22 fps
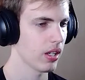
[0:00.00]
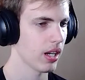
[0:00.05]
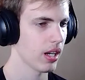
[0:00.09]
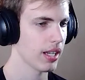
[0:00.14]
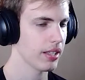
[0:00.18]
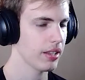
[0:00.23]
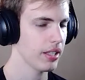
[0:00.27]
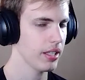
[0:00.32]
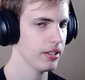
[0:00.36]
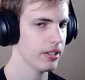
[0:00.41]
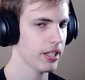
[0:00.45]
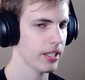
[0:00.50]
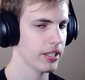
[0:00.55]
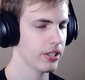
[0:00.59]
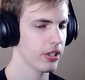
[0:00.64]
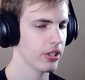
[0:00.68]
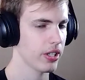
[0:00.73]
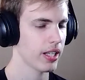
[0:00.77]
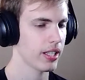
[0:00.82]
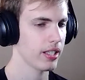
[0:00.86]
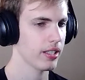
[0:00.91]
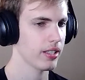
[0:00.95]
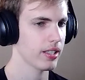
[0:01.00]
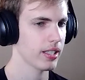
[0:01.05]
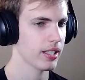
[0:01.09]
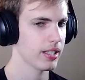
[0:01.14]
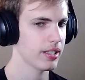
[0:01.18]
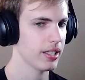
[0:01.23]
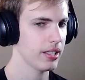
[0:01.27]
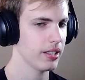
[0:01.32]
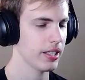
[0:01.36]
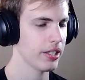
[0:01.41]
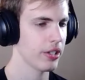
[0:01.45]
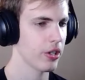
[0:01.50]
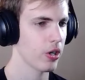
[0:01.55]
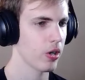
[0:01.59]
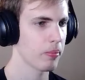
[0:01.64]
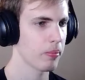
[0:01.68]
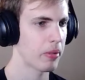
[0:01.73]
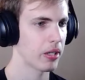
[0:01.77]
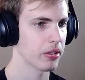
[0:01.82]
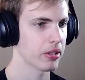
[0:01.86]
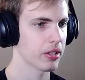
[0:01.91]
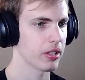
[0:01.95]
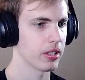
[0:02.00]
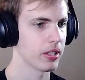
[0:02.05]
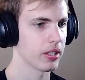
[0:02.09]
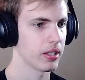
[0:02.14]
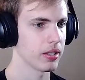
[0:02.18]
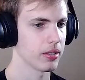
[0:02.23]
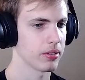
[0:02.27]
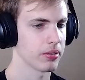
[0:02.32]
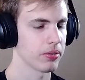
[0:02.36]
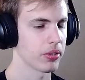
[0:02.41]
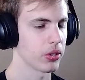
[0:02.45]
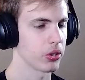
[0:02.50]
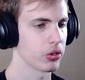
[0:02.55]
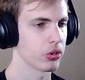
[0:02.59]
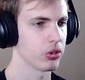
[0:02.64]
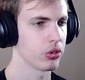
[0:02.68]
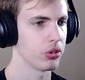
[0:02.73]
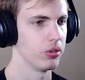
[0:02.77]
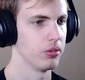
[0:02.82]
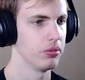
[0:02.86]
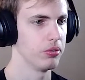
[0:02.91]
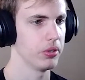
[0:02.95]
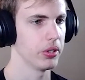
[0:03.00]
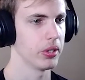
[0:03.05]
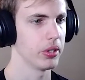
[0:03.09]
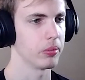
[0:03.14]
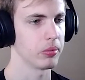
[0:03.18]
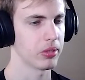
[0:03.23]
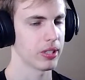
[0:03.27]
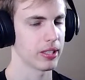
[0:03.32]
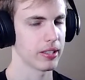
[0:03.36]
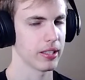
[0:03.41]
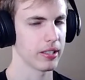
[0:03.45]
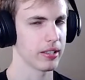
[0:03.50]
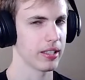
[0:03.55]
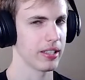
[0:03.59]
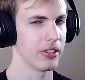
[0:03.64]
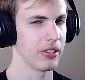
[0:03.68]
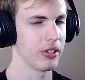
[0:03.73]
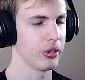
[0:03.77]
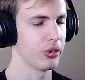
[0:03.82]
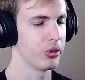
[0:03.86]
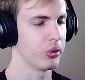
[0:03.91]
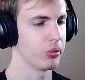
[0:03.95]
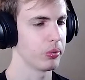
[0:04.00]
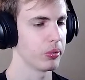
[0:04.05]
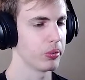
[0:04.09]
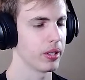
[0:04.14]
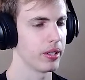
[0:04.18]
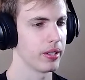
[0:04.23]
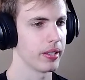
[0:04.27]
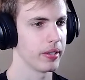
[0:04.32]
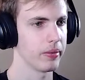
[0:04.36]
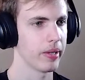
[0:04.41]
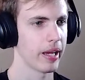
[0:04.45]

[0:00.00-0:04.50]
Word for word: I think or, they I, I think they know about the first two films. I think they know what